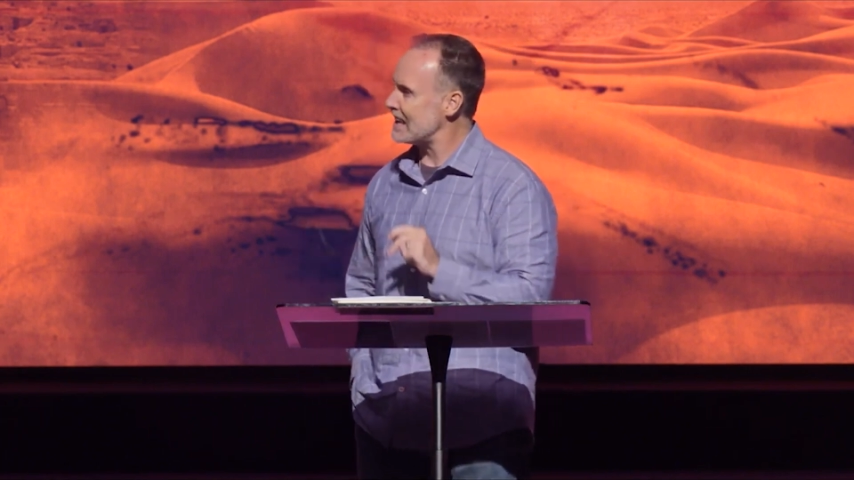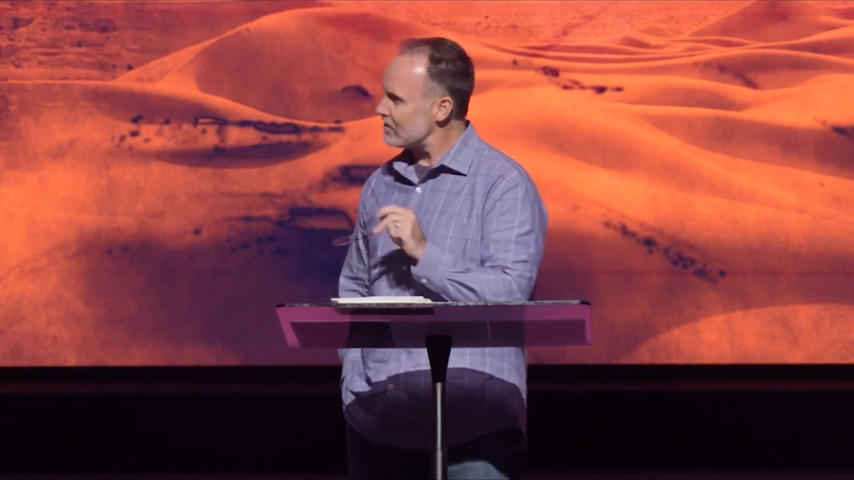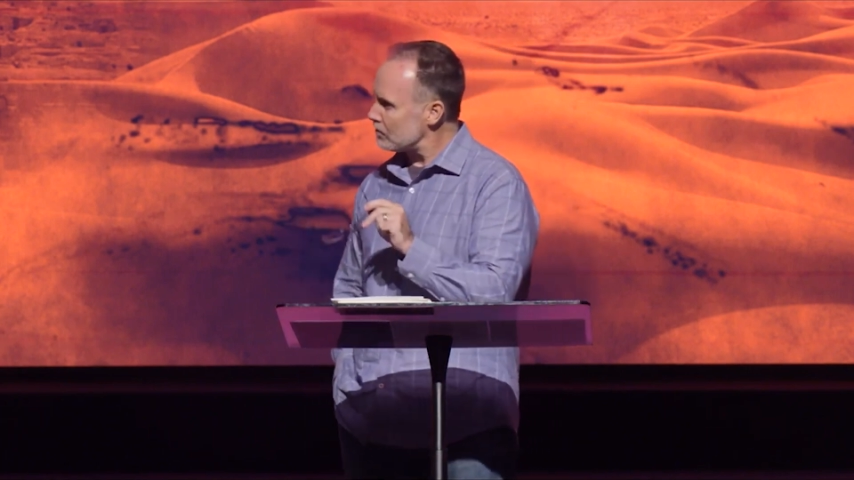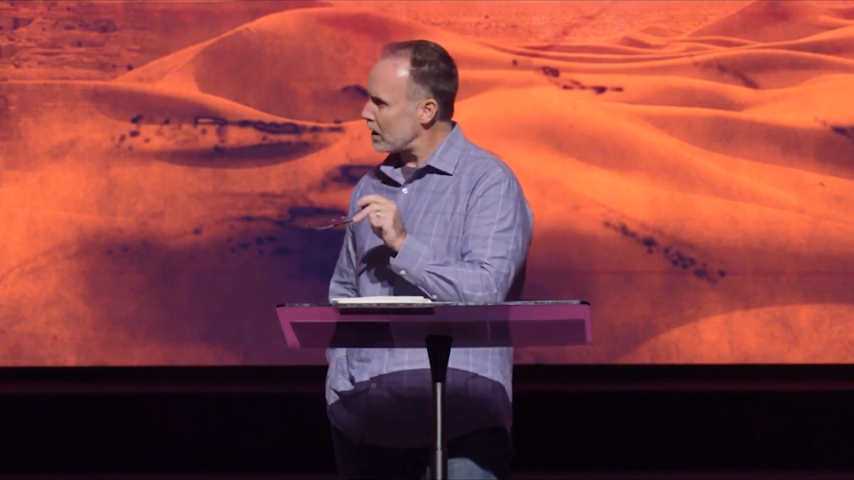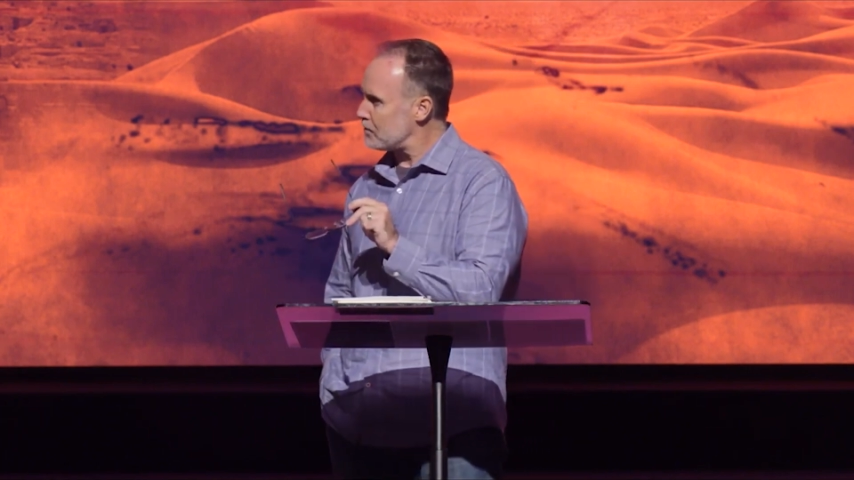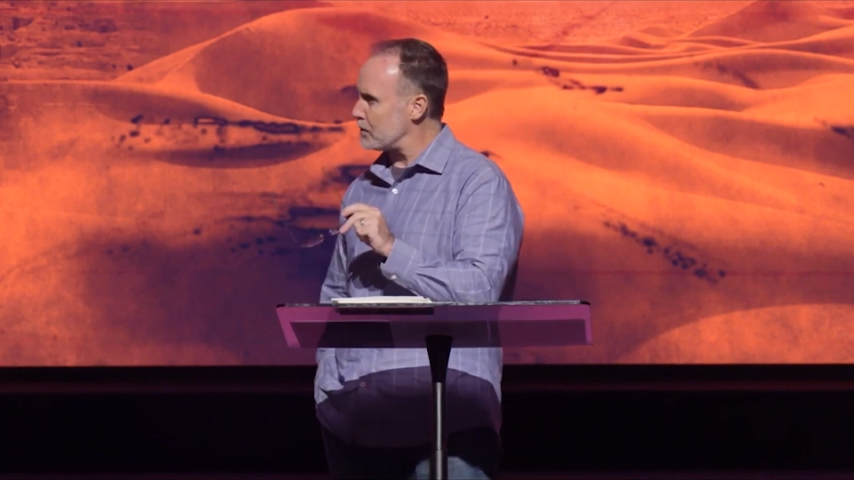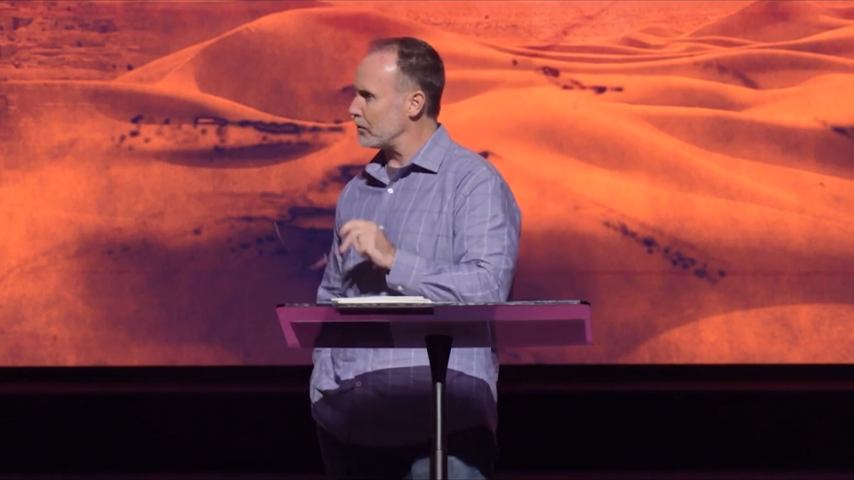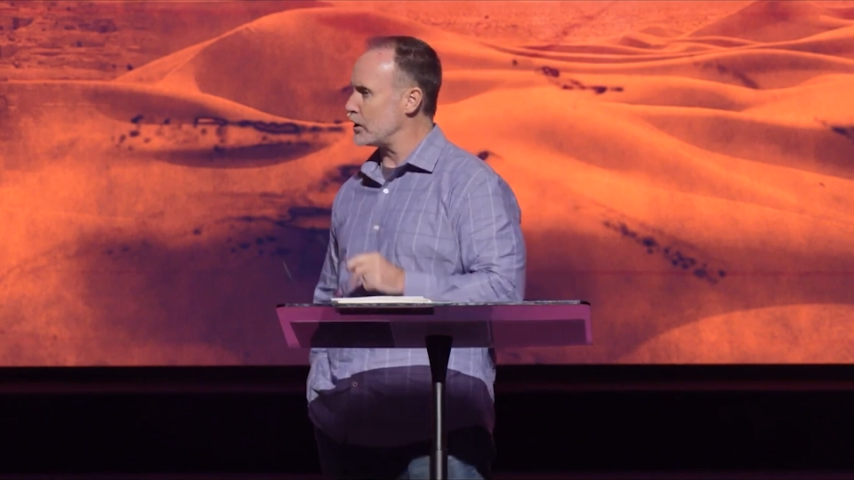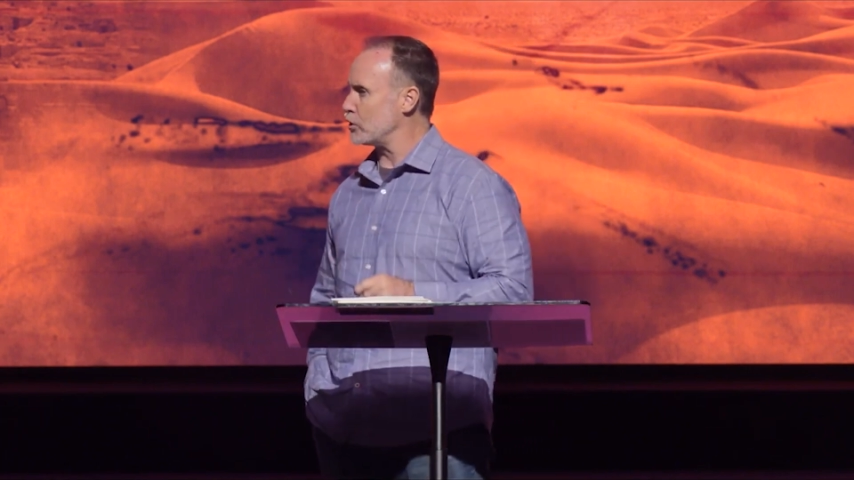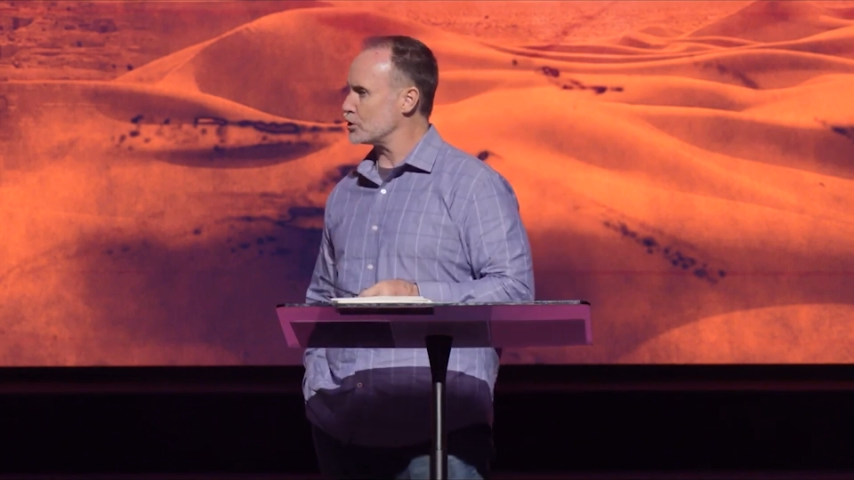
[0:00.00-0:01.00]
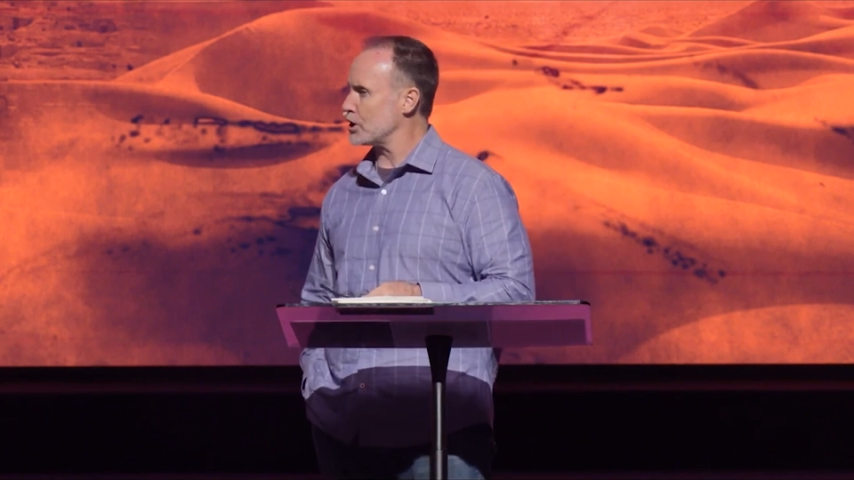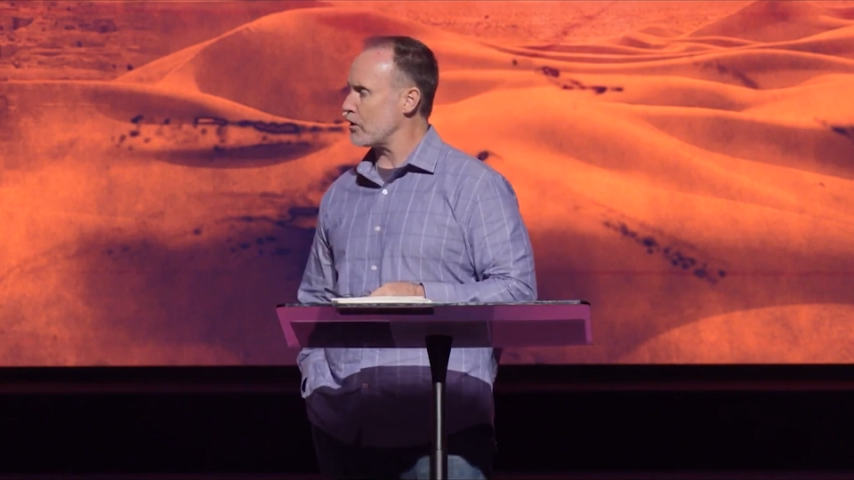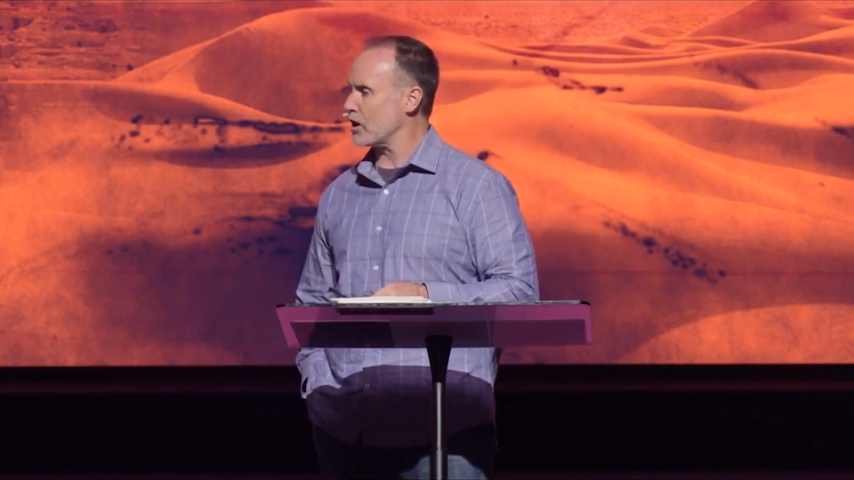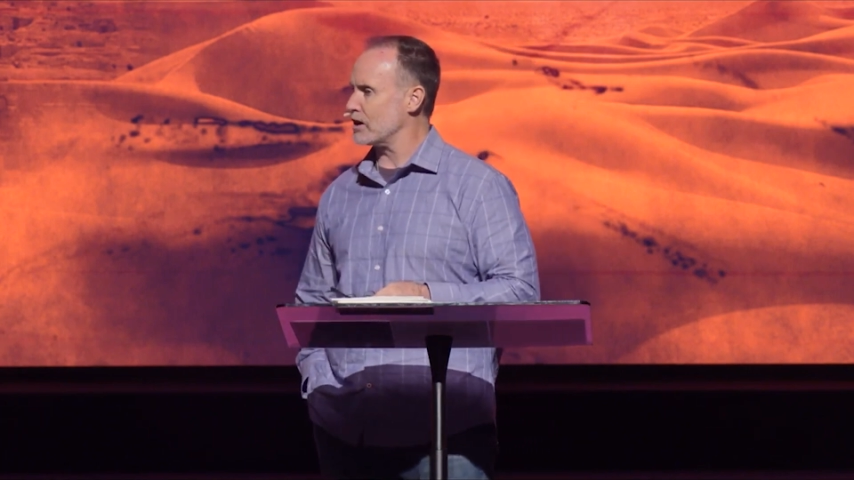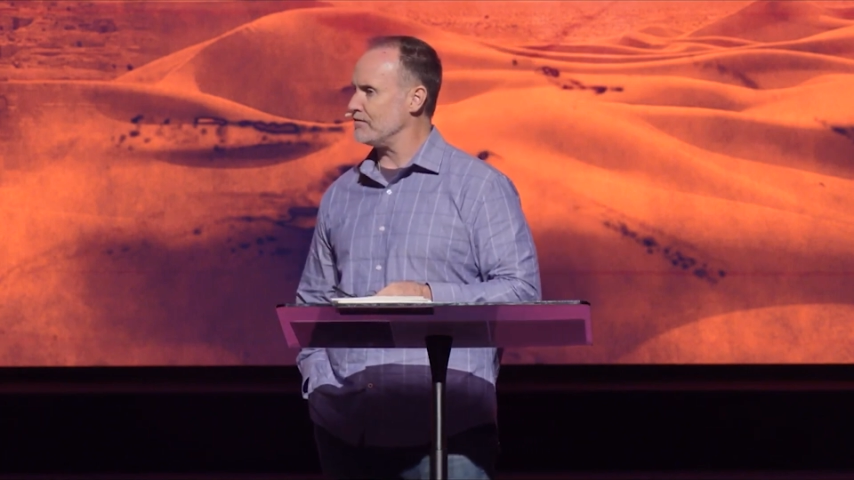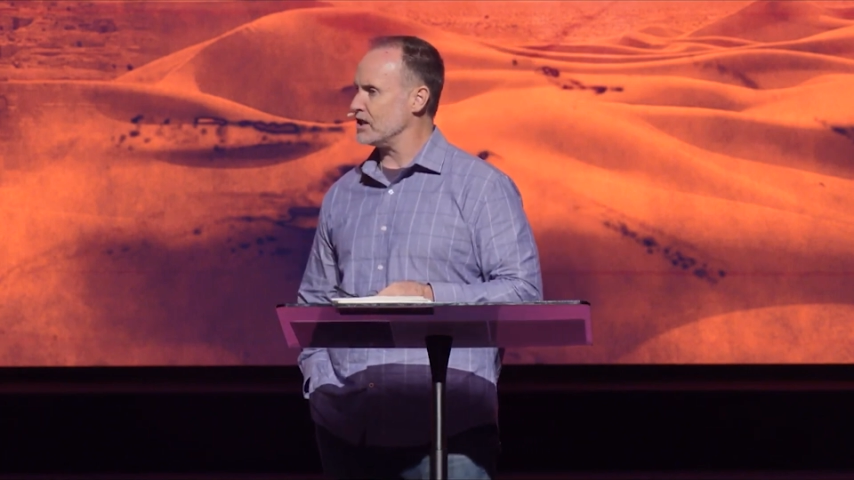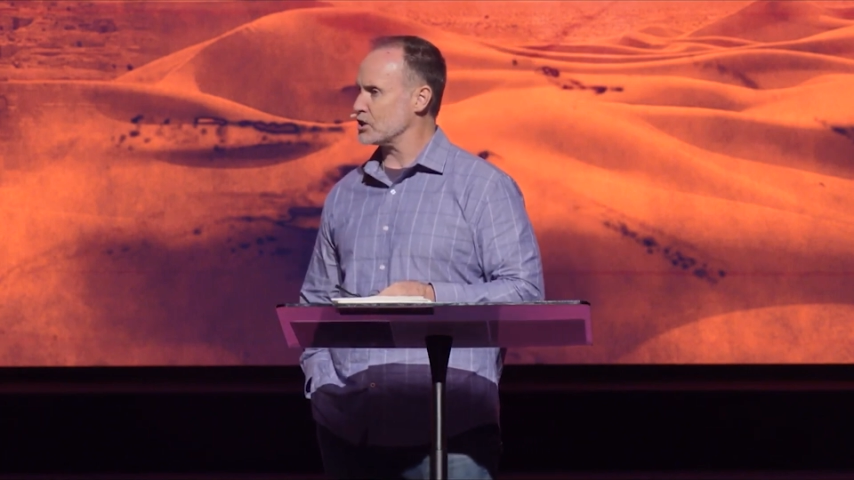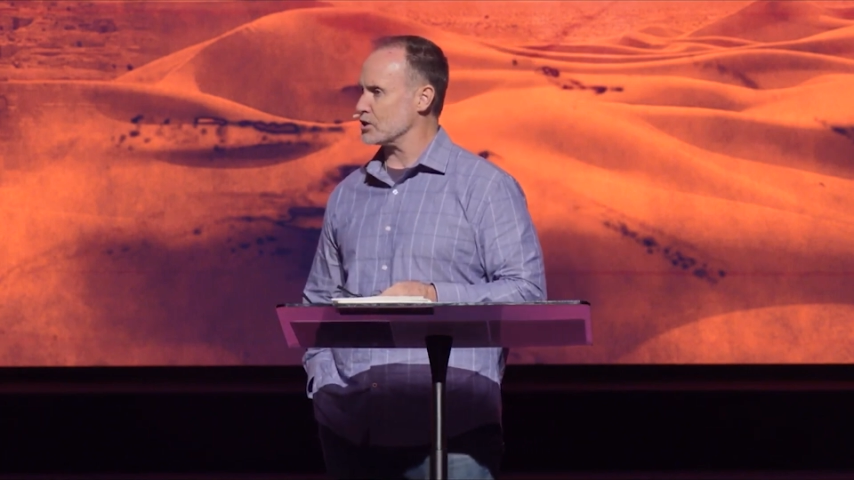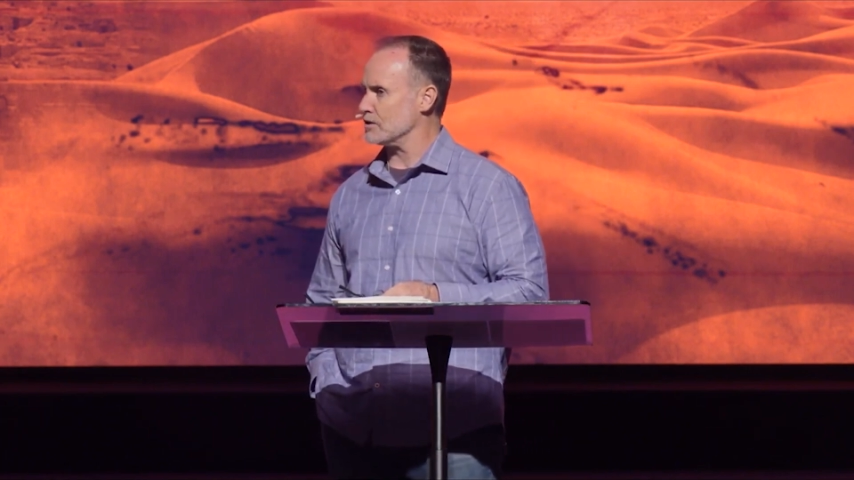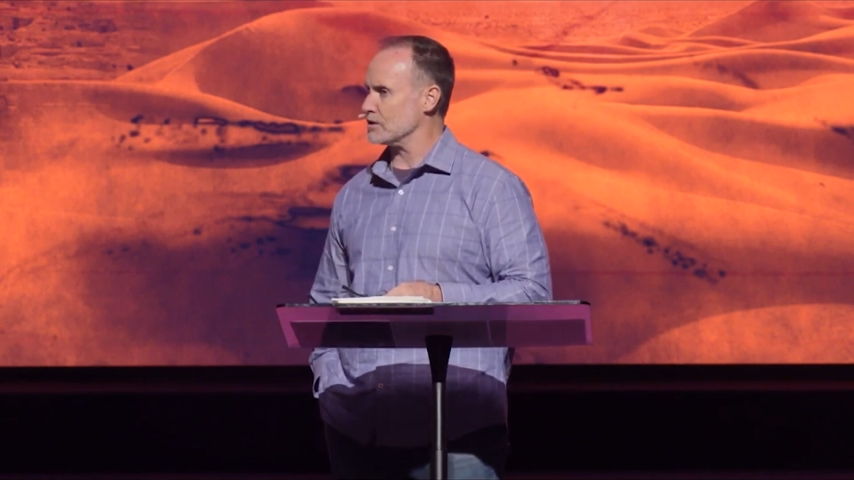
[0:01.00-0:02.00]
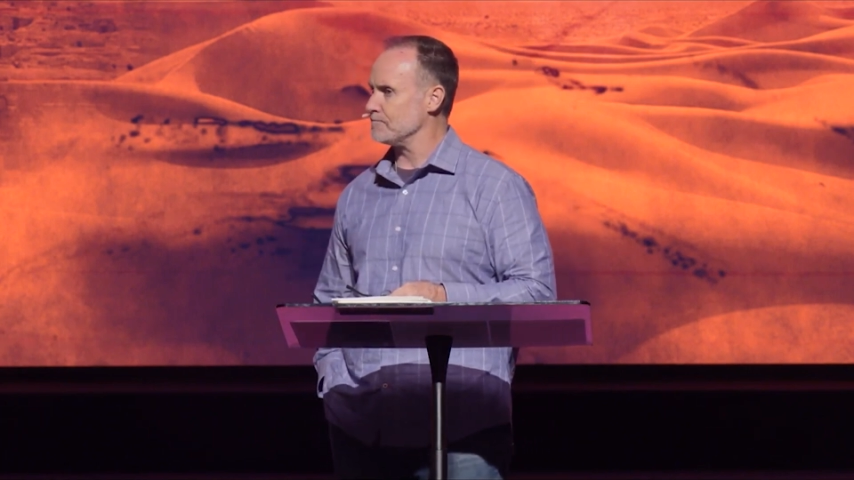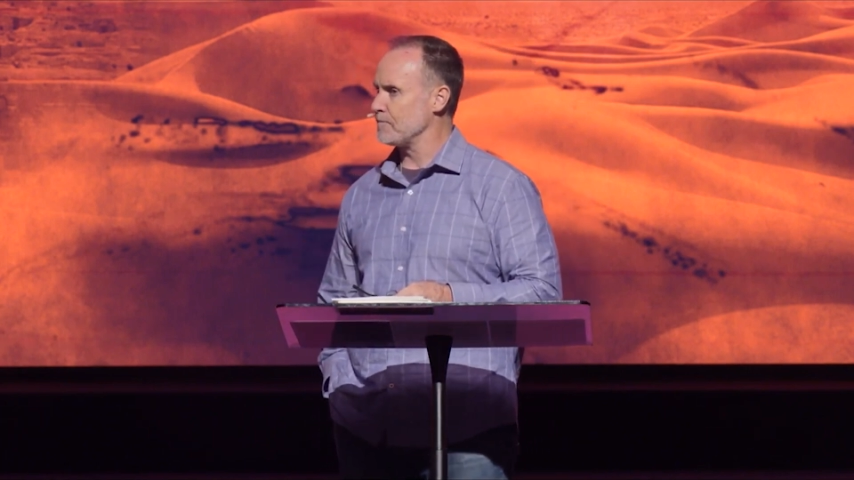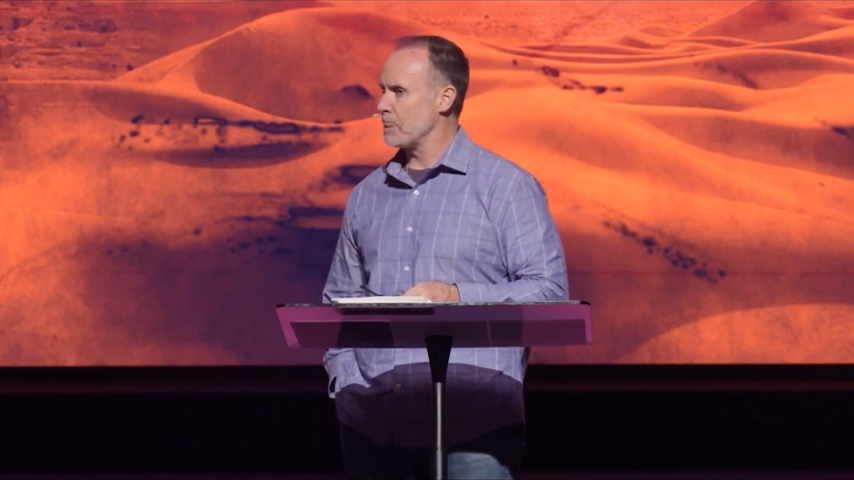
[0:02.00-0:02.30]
even by people that don't share our convictions.